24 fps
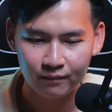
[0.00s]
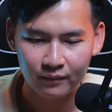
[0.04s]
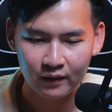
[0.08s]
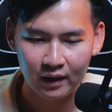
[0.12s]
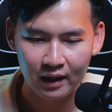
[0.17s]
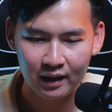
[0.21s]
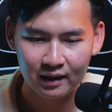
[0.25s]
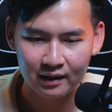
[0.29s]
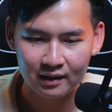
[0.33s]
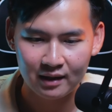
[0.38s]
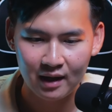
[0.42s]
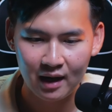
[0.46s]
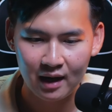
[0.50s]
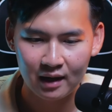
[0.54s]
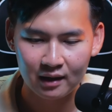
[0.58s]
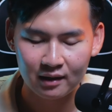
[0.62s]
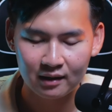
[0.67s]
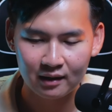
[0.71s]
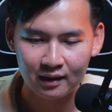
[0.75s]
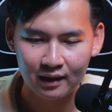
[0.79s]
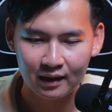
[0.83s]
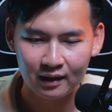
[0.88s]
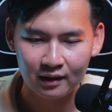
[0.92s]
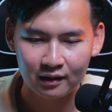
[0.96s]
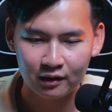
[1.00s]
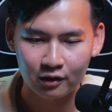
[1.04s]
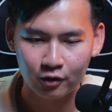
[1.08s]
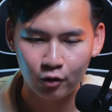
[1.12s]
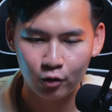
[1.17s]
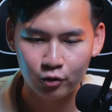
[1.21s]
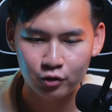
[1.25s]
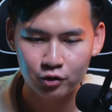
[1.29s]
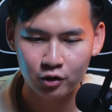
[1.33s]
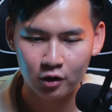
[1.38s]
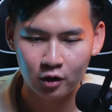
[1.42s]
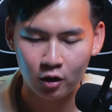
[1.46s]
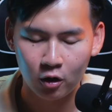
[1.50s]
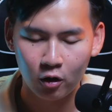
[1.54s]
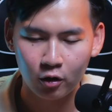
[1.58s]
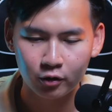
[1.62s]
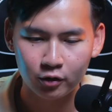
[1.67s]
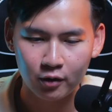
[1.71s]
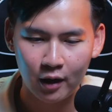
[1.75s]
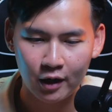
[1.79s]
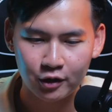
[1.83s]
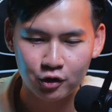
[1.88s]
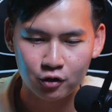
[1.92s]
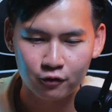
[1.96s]
And then it goes to the call
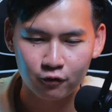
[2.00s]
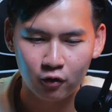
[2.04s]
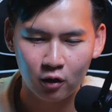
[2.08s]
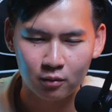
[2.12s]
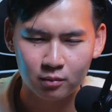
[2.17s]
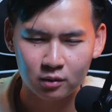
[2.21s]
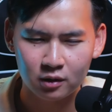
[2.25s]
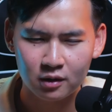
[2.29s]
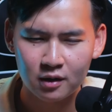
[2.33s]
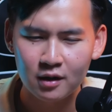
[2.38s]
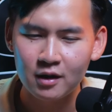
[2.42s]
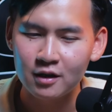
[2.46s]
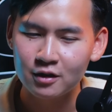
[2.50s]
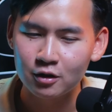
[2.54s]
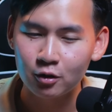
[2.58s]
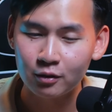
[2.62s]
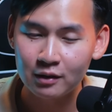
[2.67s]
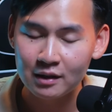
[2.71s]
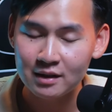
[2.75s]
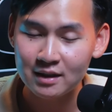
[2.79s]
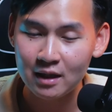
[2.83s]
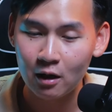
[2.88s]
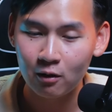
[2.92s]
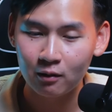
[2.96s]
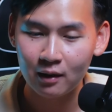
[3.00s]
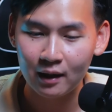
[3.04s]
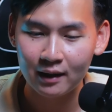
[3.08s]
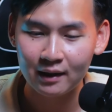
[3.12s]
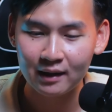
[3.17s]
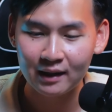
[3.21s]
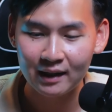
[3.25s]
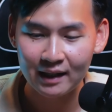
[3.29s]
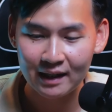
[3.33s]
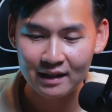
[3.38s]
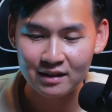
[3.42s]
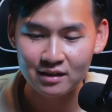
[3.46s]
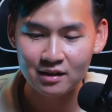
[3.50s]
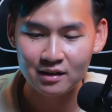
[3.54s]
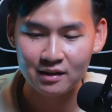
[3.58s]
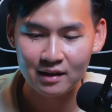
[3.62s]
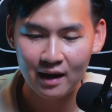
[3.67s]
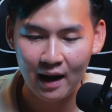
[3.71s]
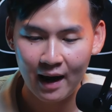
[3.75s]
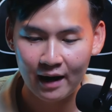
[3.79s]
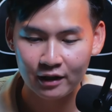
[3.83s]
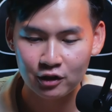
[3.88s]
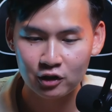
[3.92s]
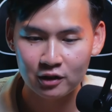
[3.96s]
to action formula. So this outline isn't
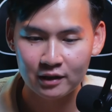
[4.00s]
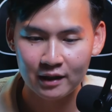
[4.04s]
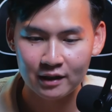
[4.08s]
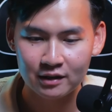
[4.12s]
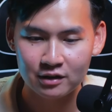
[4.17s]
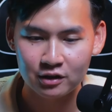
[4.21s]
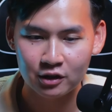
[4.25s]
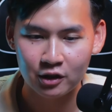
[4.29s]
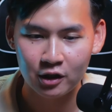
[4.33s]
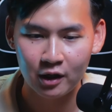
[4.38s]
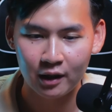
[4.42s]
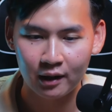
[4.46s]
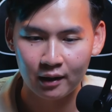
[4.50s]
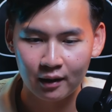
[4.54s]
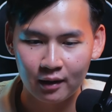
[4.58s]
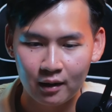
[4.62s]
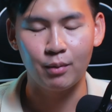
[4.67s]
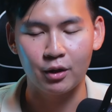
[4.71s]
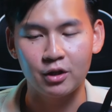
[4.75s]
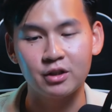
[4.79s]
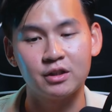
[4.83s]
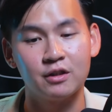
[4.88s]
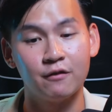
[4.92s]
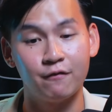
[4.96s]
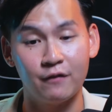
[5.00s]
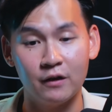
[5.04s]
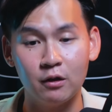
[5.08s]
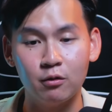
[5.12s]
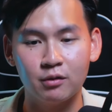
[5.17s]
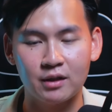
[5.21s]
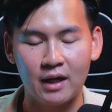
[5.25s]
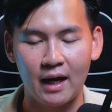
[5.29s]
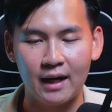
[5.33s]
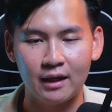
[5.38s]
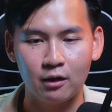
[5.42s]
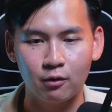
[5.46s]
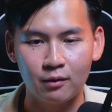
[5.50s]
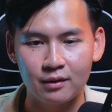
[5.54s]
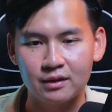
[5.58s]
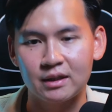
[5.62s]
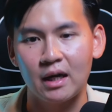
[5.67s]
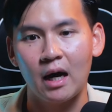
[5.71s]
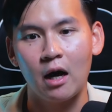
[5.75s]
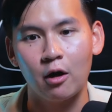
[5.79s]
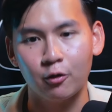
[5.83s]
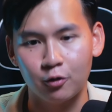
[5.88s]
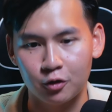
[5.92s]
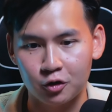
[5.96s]
actually as good because the video title is
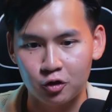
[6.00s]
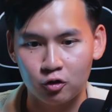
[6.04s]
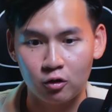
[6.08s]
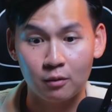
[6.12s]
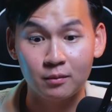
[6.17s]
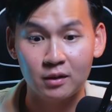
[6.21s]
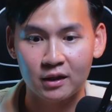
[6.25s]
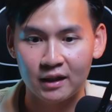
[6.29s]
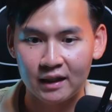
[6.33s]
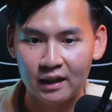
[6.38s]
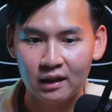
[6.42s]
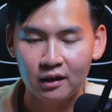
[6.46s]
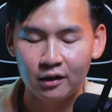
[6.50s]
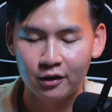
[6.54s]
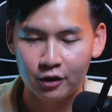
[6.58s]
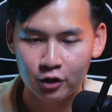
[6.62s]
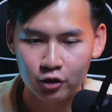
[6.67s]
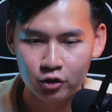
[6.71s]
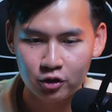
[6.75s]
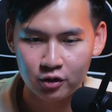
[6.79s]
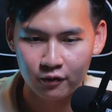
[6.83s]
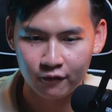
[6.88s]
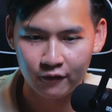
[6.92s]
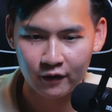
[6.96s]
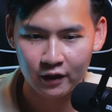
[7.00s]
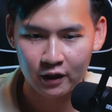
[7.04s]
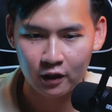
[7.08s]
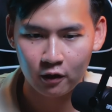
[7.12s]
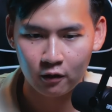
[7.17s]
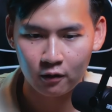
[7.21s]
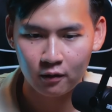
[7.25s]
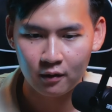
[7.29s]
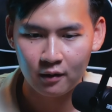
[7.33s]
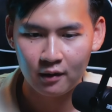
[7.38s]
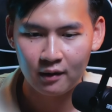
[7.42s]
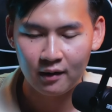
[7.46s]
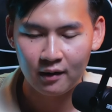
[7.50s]
How to Script a Killer YouTube Video.